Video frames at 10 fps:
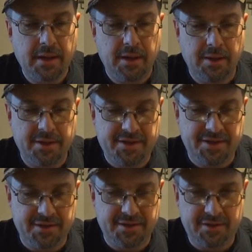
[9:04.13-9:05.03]
This
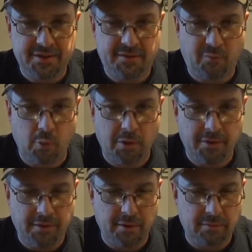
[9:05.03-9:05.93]
is for,
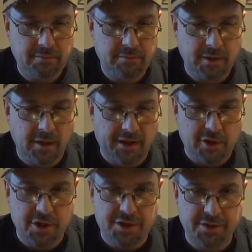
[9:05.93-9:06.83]
you know, an
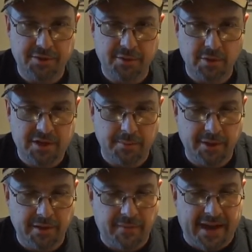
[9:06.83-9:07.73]
electrician or
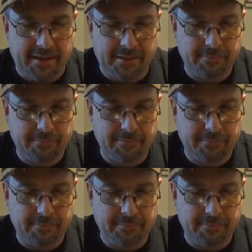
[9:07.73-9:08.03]
somebody of that